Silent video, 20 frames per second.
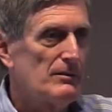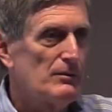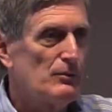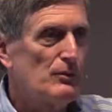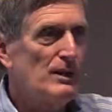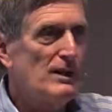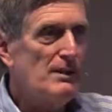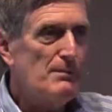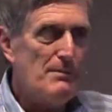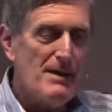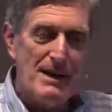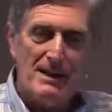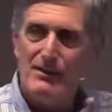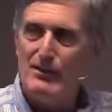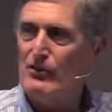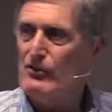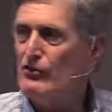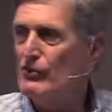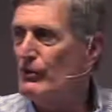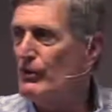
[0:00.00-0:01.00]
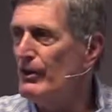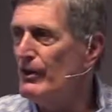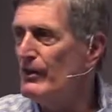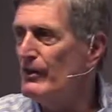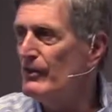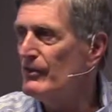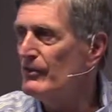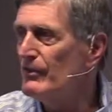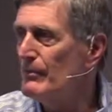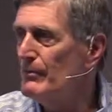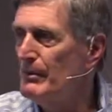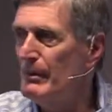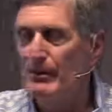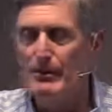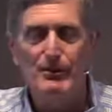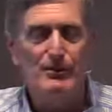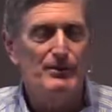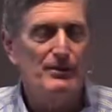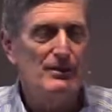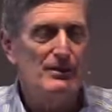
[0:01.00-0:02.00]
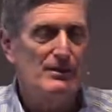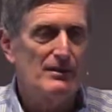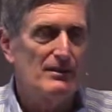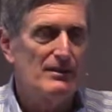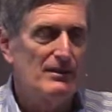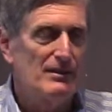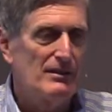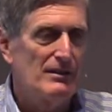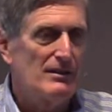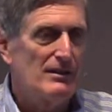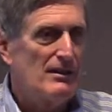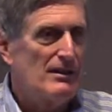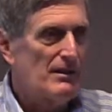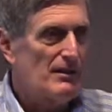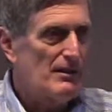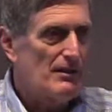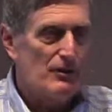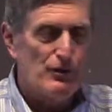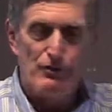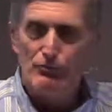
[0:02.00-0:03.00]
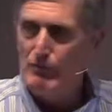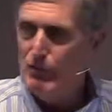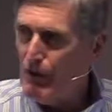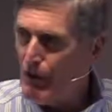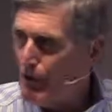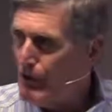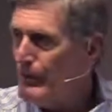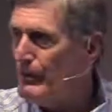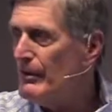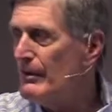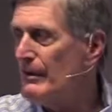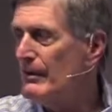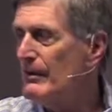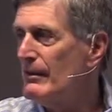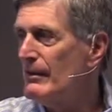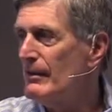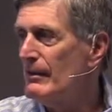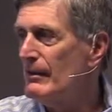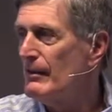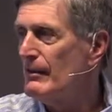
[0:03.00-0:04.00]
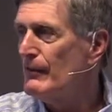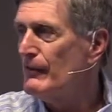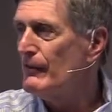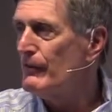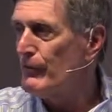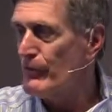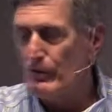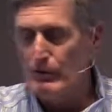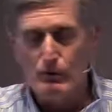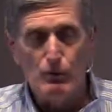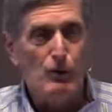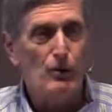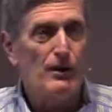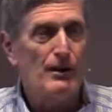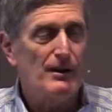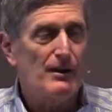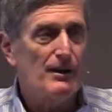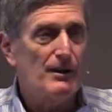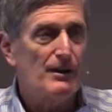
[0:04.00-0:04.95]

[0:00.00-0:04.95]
We make the choice to build the road for the Lord.